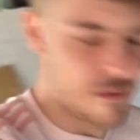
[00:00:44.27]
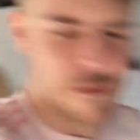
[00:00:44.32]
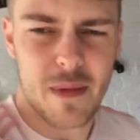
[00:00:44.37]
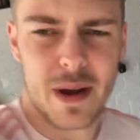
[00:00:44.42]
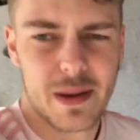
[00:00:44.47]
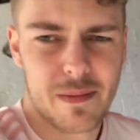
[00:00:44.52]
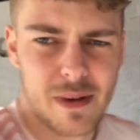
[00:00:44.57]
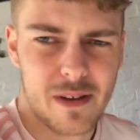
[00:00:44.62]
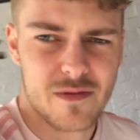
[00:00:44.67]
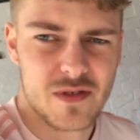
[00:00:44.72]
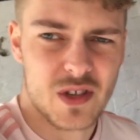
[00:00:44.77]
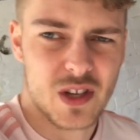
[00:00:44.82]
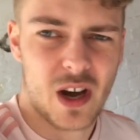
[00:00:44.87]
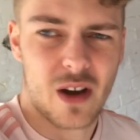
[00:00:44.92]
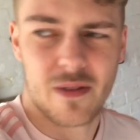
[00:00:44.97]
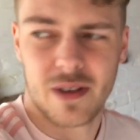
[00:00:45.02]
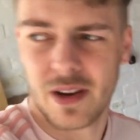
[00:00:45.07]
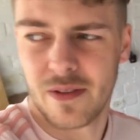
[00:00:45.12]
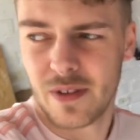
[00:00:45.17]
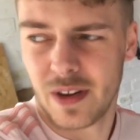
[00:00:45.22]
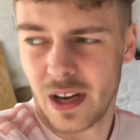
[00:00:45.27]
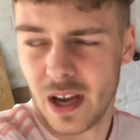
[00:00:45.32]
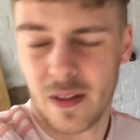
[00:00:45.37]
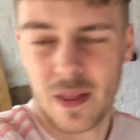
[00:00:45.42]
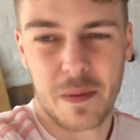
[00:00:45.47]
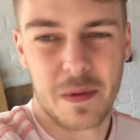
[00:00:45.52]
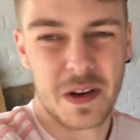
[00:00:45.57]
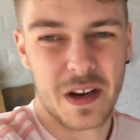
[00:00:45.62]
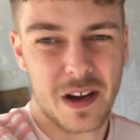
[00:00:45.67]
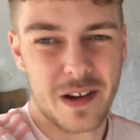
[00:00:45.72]
many months ago in the video there'd
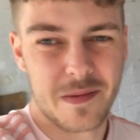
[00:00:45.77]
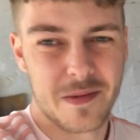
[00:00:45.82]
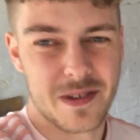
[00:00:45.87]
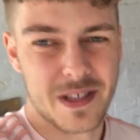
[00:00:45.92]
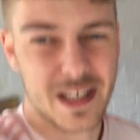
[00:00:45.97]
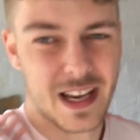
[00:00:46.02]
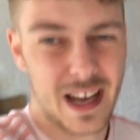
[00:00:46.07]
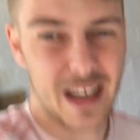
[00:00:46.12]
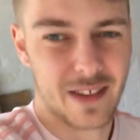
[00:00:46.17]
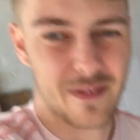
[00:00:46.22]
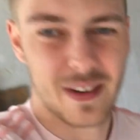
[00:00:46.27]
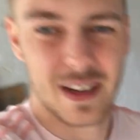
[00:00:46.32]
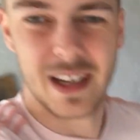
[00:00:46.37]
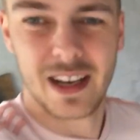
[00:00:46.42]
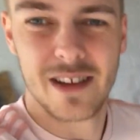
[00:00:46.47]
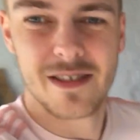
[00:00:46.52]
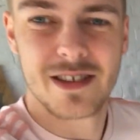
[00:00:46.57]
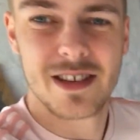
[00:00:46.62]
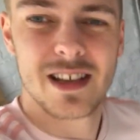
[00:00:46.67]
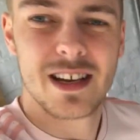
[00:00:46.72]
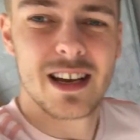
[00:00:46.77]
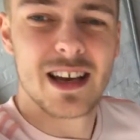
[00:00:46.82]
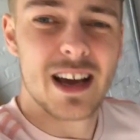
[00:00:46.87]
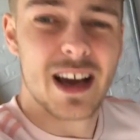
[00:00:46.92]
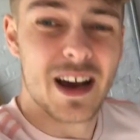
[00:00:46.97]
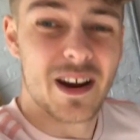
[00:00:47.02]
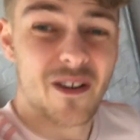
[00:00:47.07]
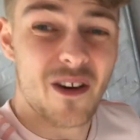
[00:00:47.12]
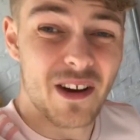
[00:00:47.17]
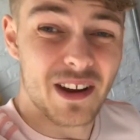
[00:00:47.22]
be no more sanding videos,
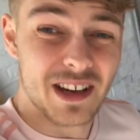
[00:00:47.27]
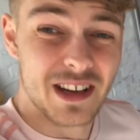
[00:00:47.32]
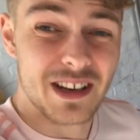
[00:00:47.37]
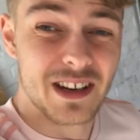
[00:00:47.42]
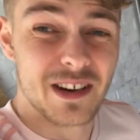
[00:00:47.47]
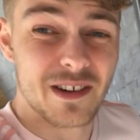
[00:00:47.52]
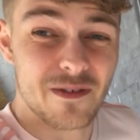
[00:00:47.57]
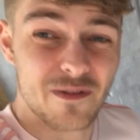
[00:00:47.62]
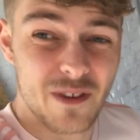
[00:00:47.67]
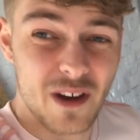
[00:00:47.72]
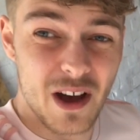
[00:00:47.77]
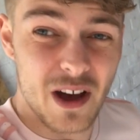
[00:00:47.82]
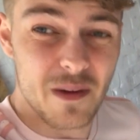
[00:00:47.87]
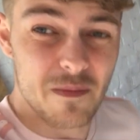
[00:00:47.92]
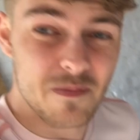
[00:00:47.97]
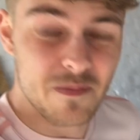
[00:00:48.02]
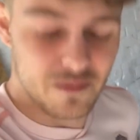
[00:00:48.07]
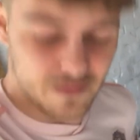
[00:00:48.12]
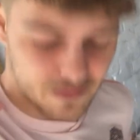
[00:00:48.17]
and I can confirm